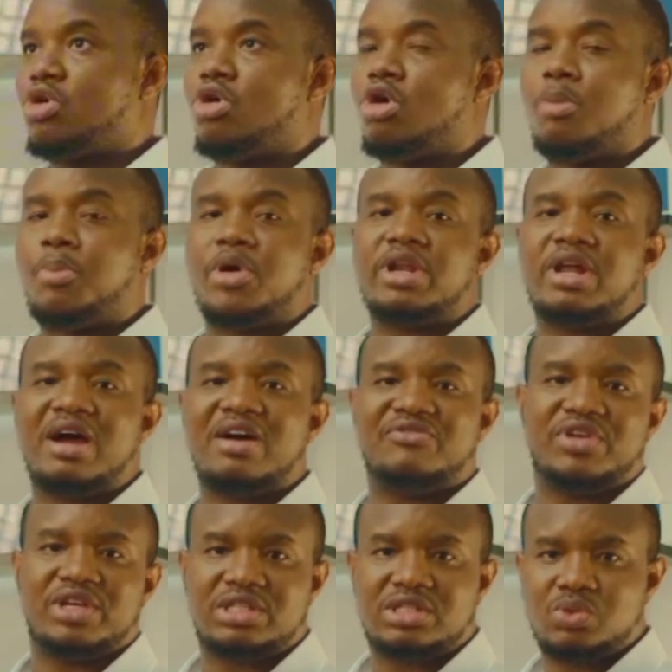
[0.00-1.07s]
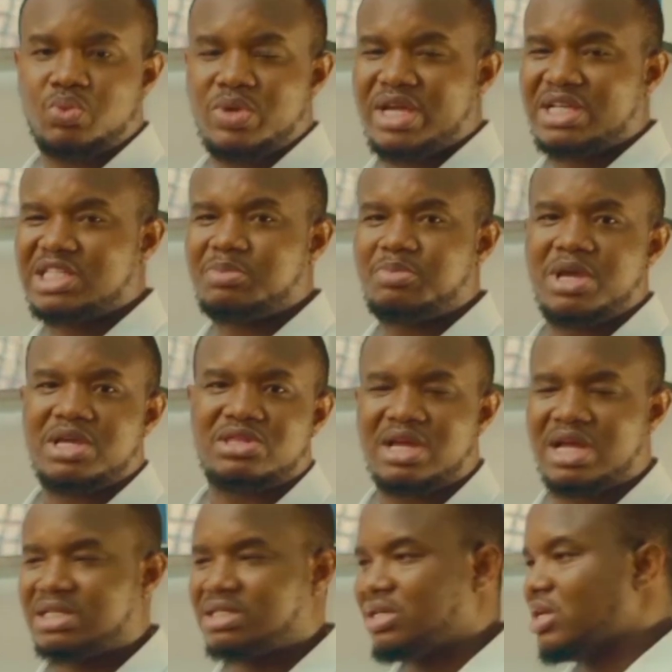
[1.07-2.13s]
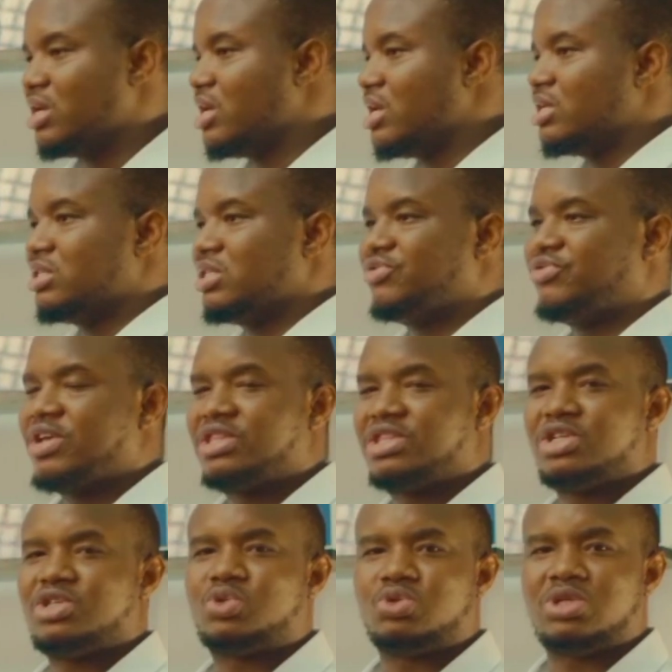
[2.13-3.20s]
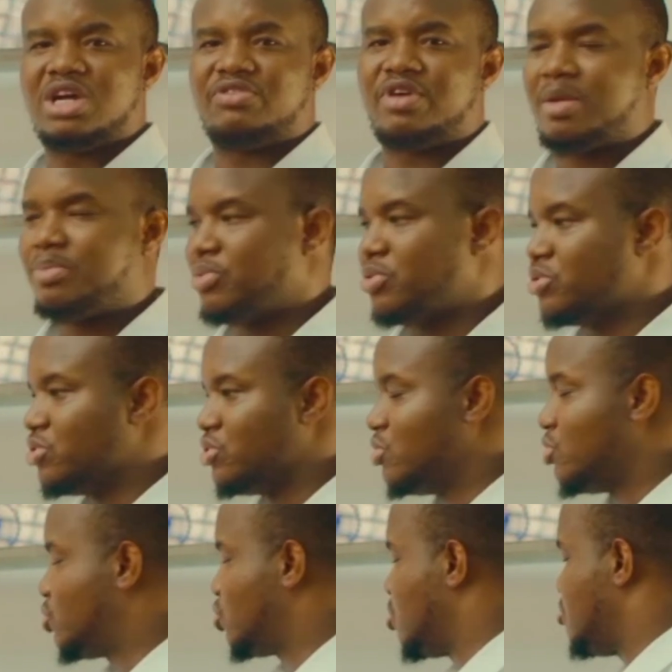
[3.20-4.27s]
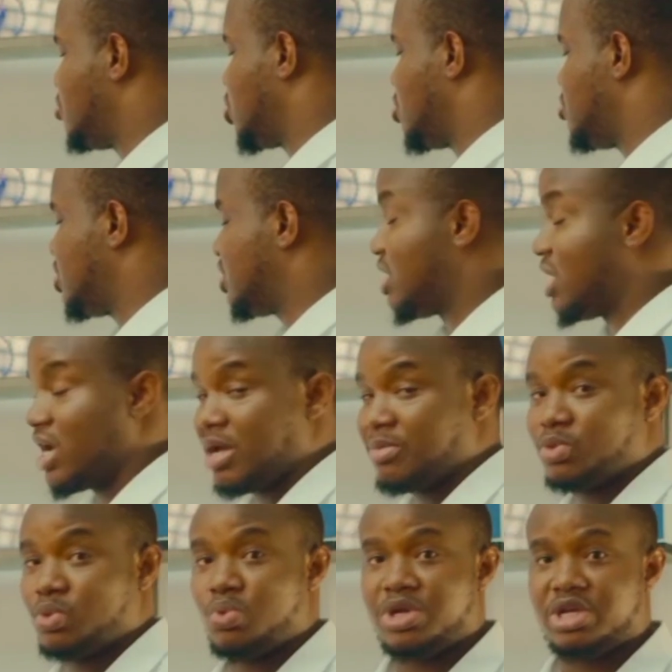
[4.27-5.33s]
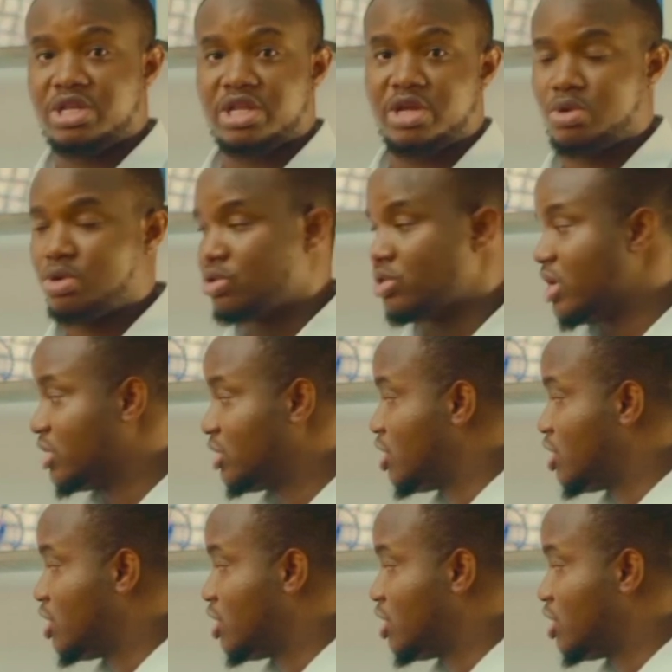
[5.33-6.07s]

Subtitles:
upon harvest, we expect that different things could have happened, some mishaps, wind and all that.